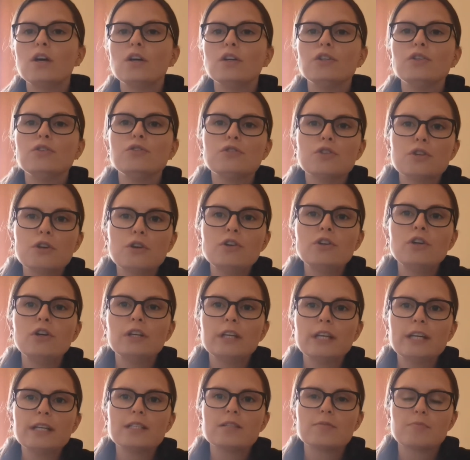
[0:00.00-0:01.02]
You do not
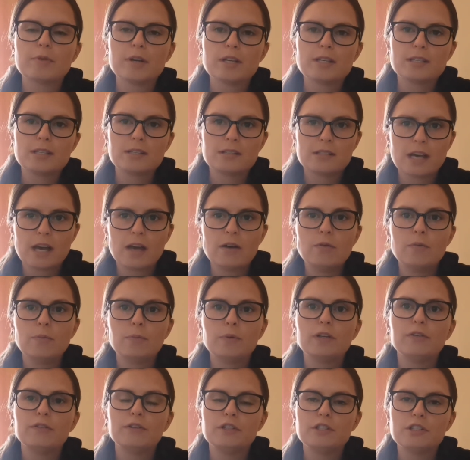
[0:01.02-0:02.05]
need to print it out, but
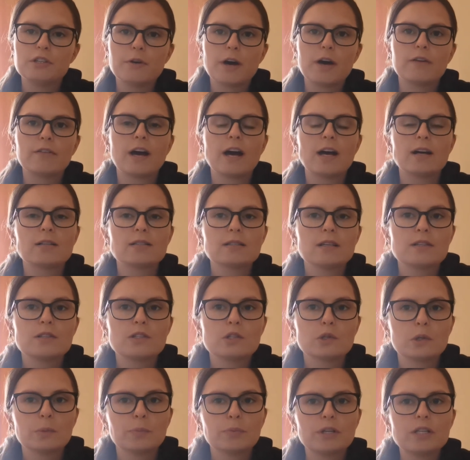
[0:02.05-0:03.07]
if you do have access
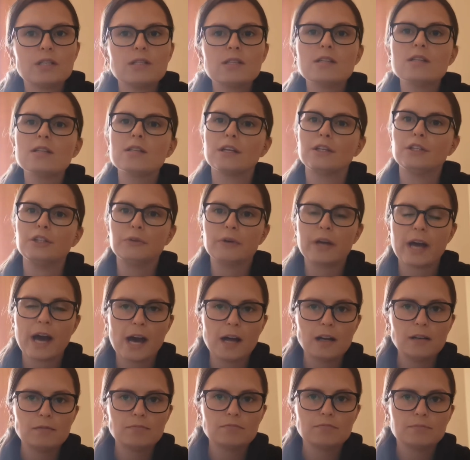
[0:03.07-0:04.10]
to a printer, then you
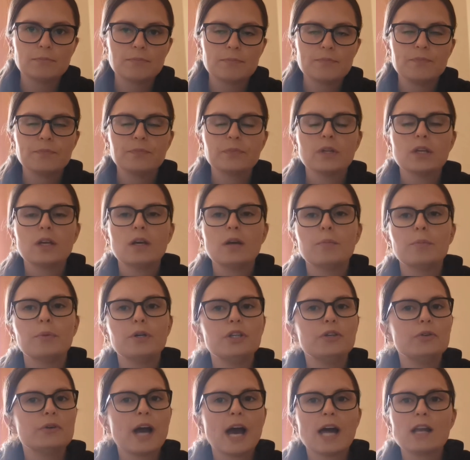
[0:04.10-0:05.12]
can. But
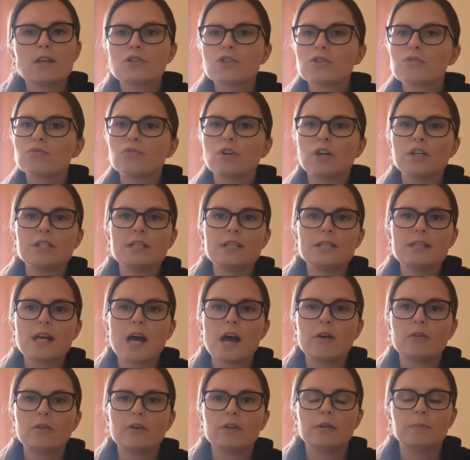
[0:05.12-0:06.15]
you can just write it
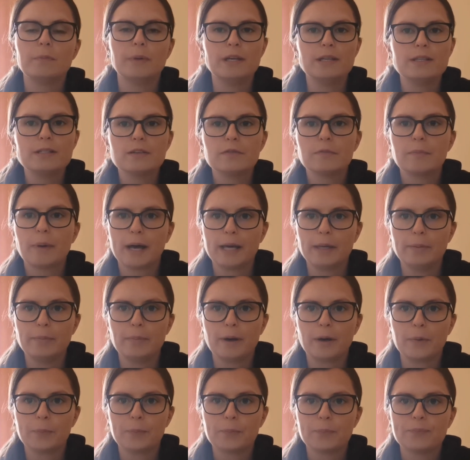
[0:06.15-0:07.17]
down on a piece of
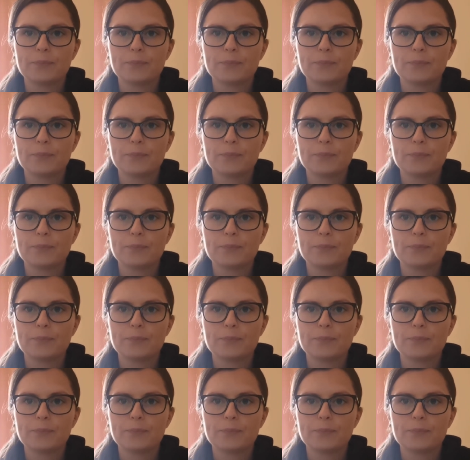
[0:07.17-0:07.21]
paper.